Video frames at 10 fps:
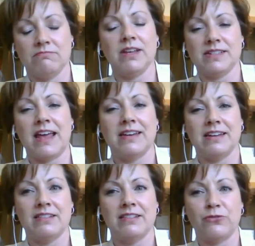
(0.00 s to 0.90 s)

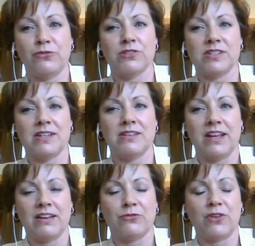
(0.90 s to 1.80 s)
attended the first
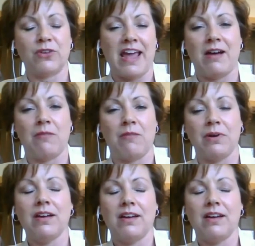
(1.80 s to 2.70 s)
evening of camp
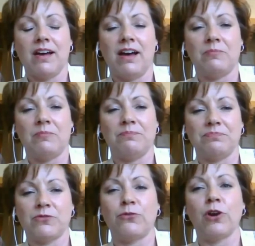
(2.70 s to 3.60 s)

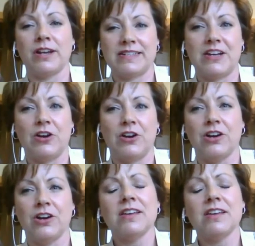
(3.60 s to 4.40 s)
for a dinner.